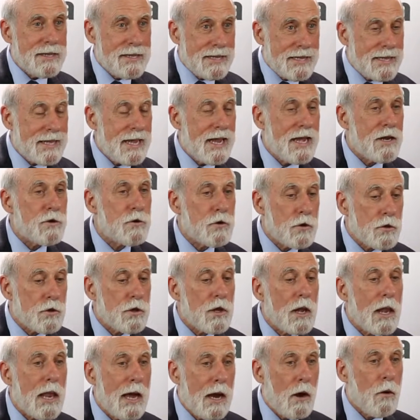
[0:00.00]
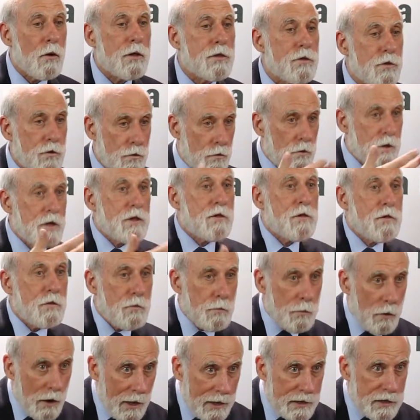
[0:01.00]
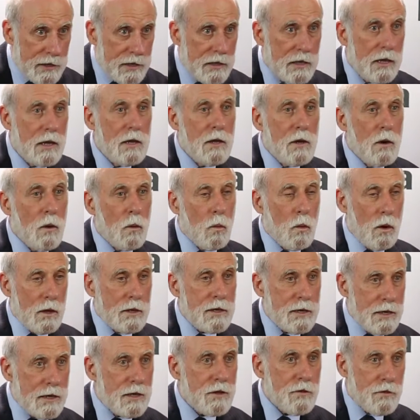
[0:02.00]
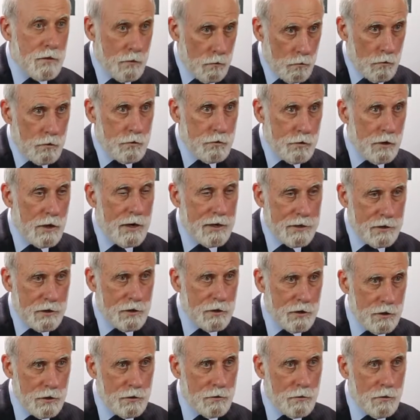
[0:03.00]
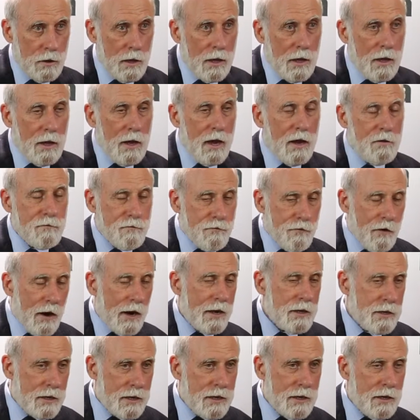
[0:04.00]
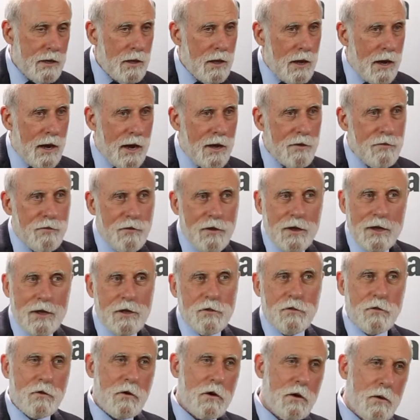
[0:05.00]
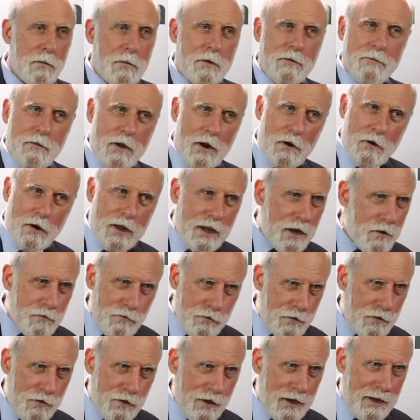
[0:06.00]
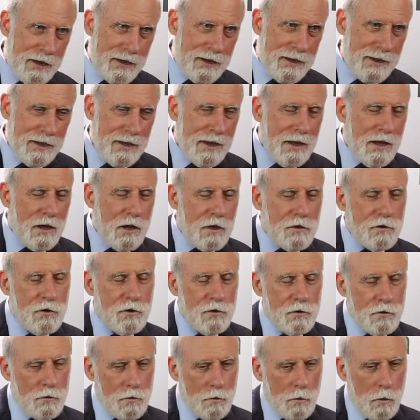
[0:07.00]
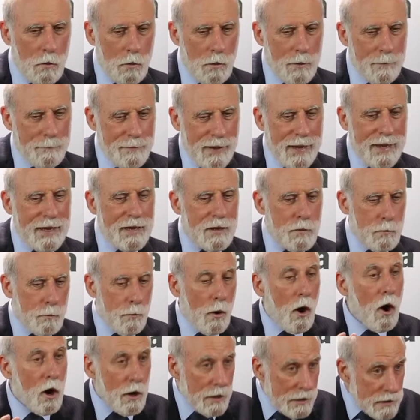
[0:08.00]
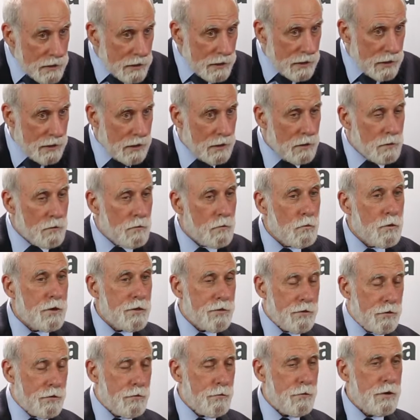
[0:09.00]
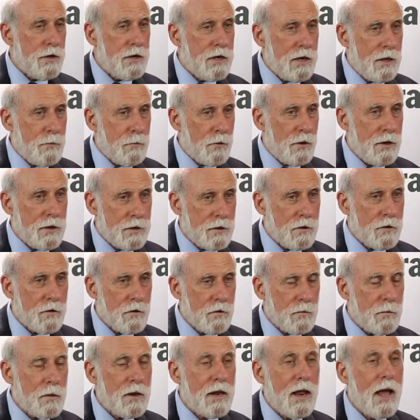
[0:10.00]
the standards allow us to express what it is that we're trying to do. And finally, I think it's going to be very interesting to make parts with the 3D printers, but